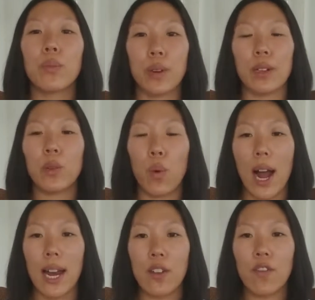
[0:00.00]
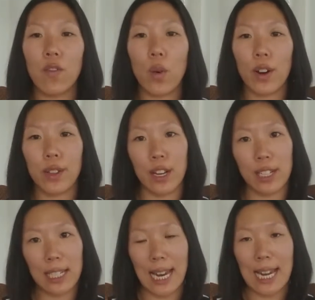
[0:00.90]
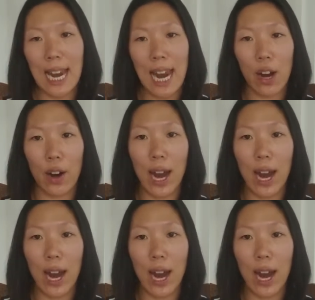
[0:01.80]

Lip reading: worldwide for their skincare